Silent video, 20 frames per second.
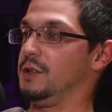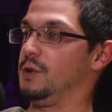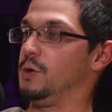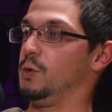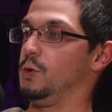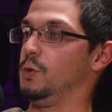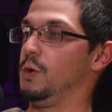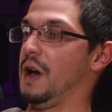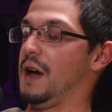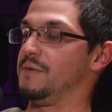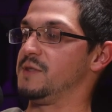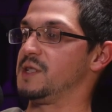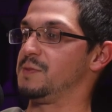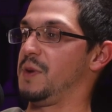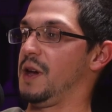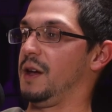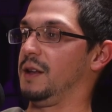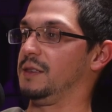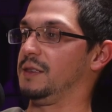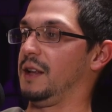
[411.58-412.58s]
you have
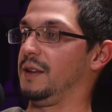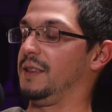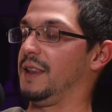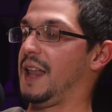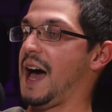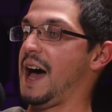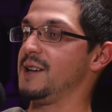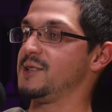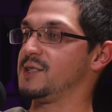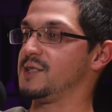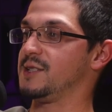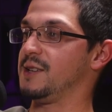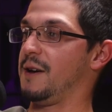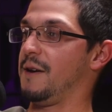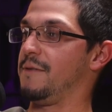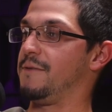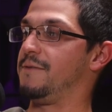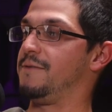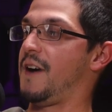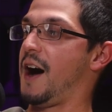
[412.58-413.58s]
spent the last
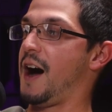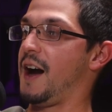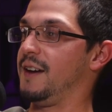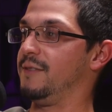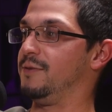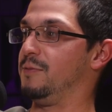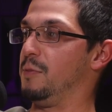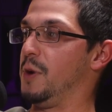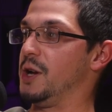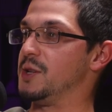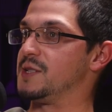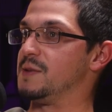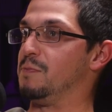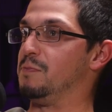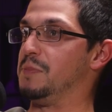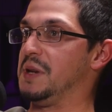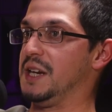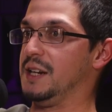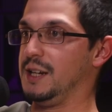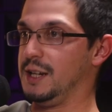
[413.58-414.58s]
5 months
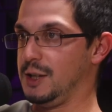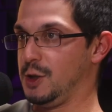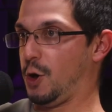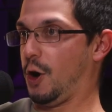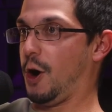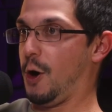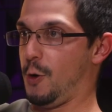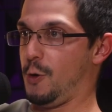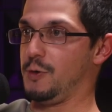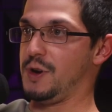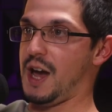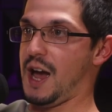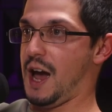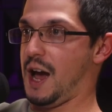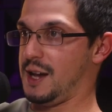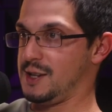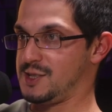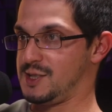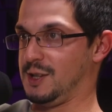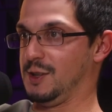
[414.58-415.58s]
beating your own
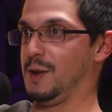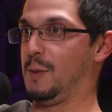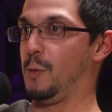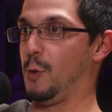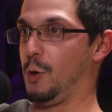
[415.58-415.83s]
ass in the